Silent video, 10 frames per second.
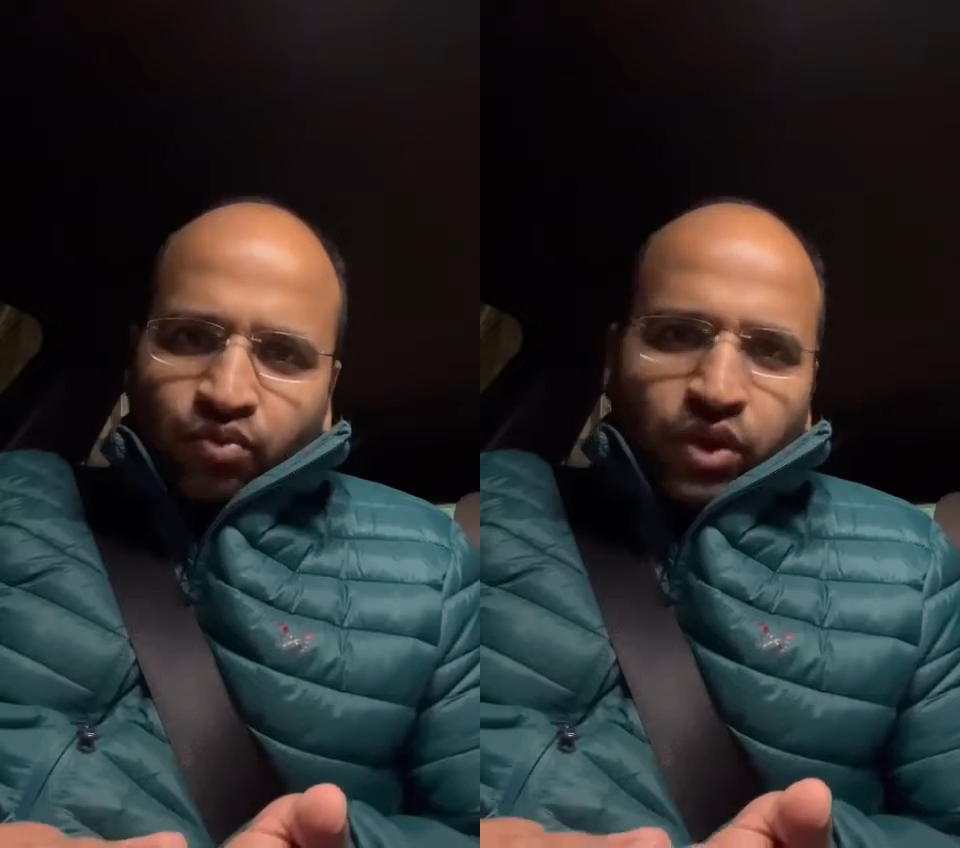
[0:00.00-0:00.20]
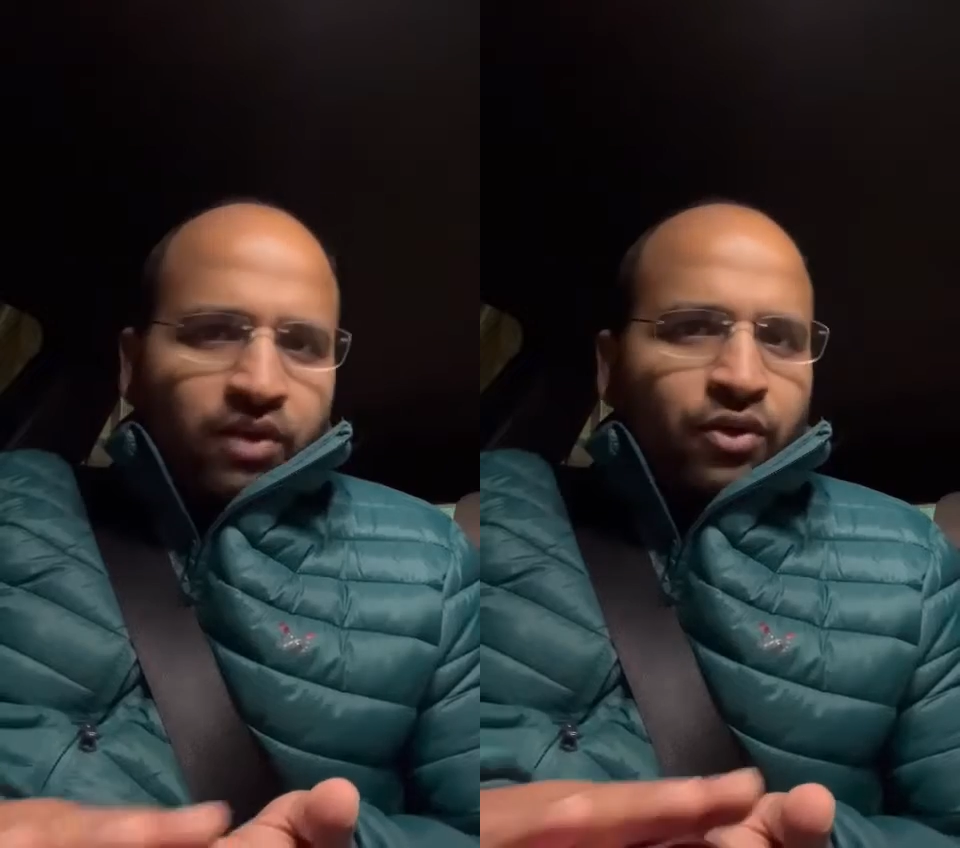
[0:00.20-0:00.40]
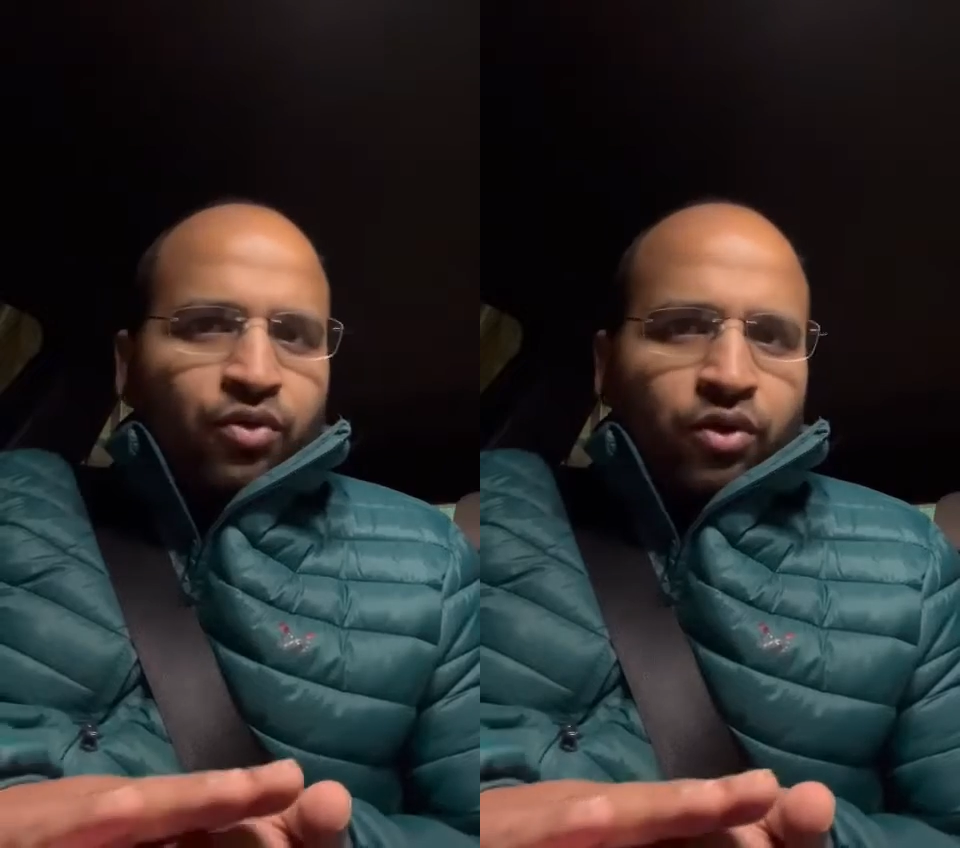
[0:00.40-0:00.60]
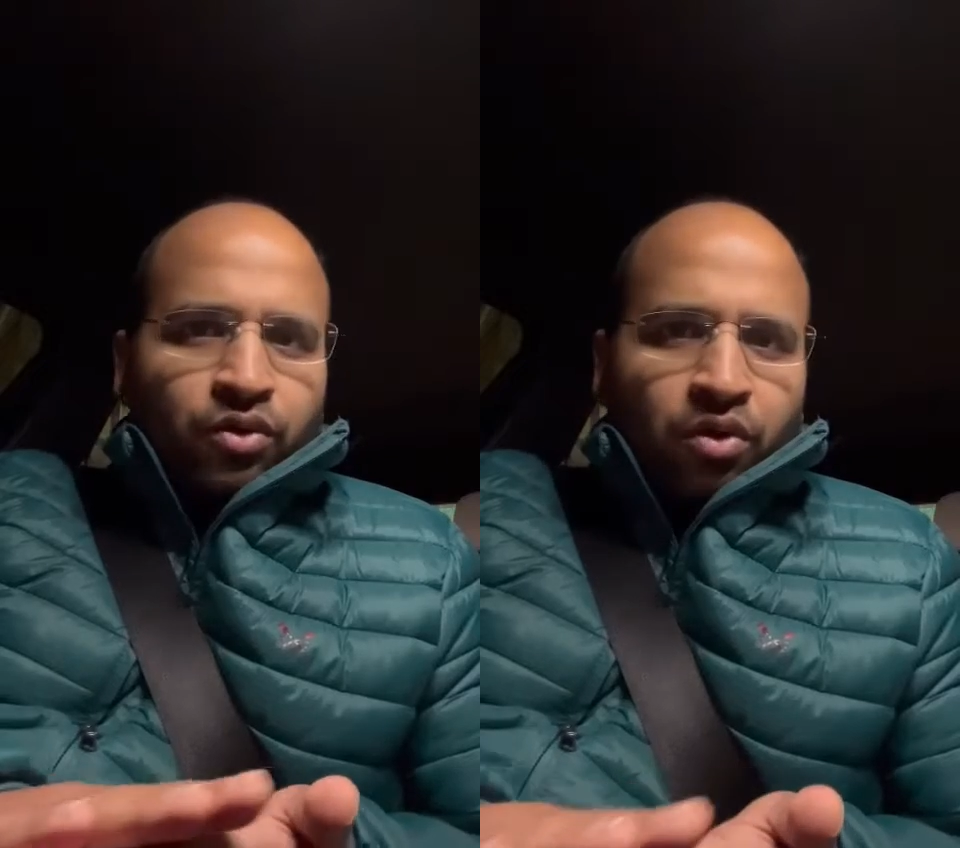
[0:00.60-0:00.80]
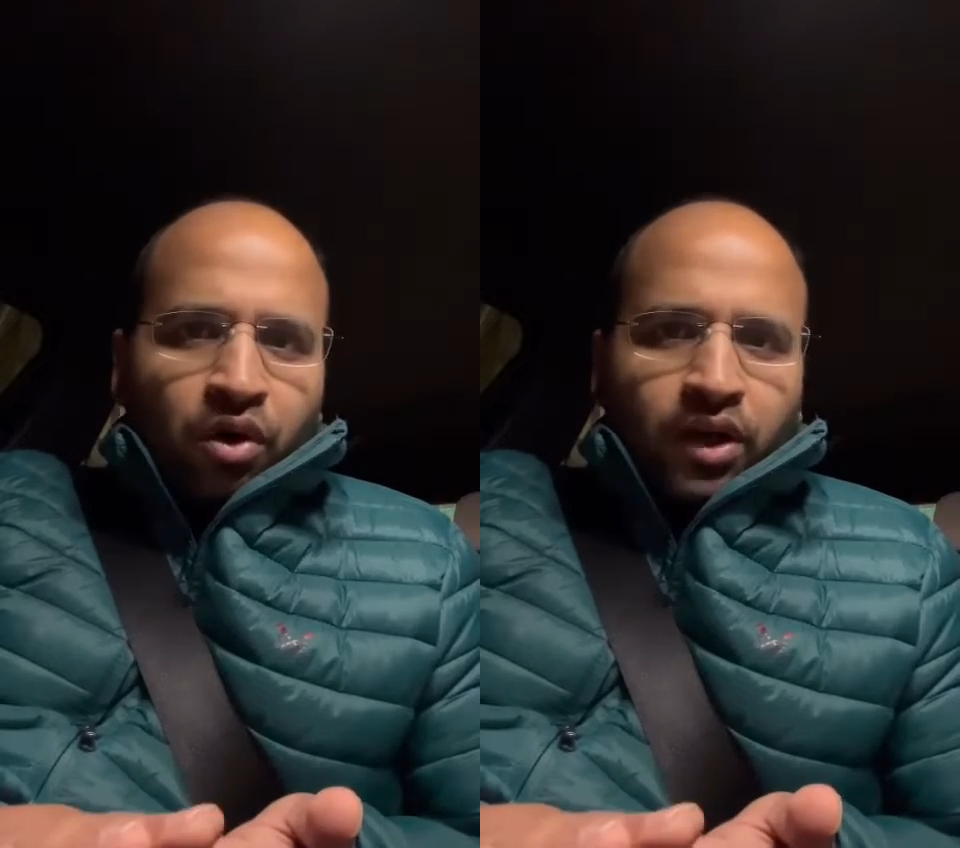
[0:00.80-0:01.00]
whatever you want to
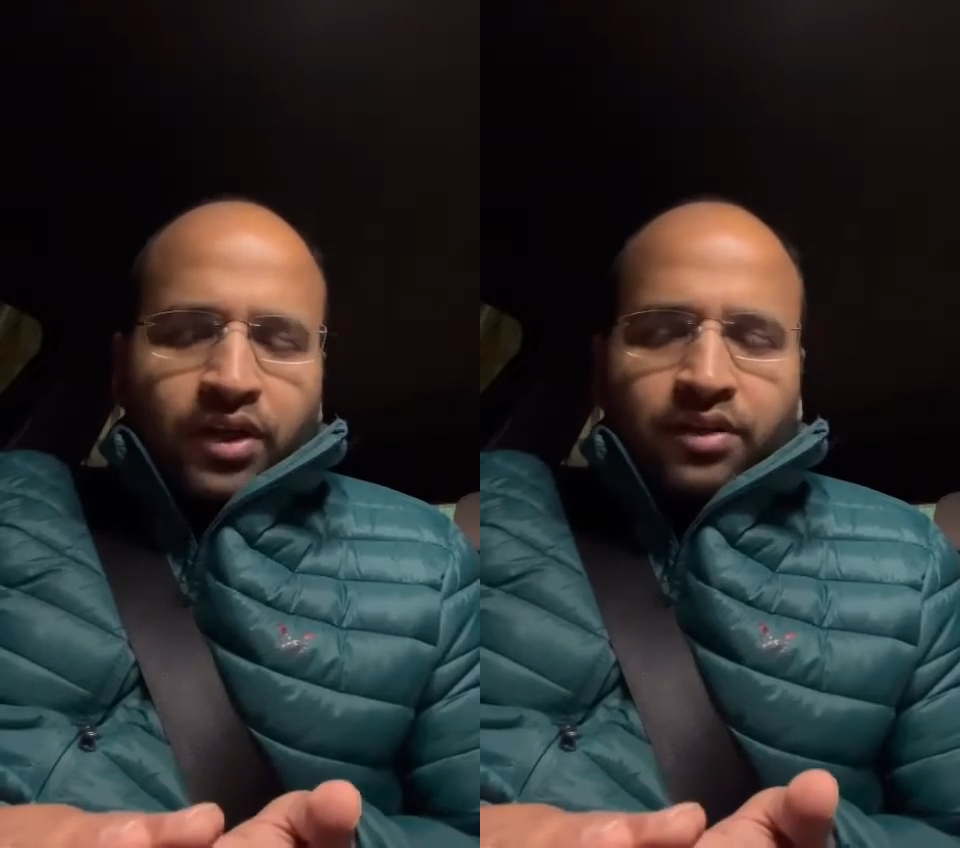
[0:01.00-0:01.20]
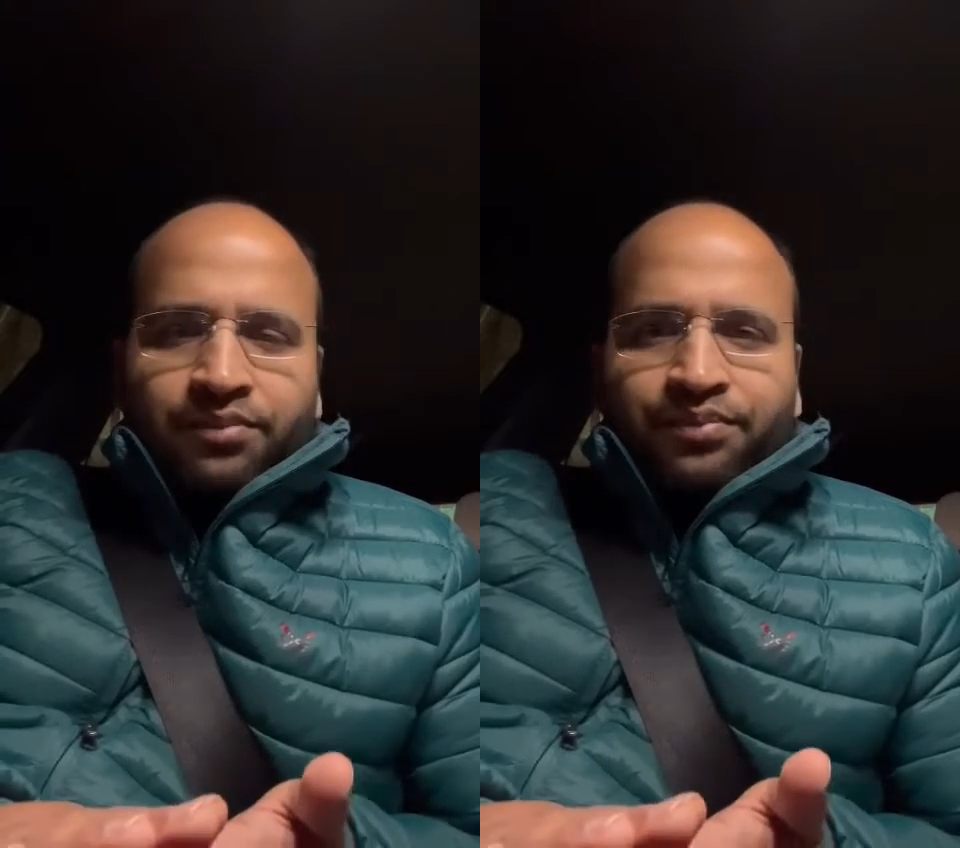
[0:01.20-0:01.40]
call it,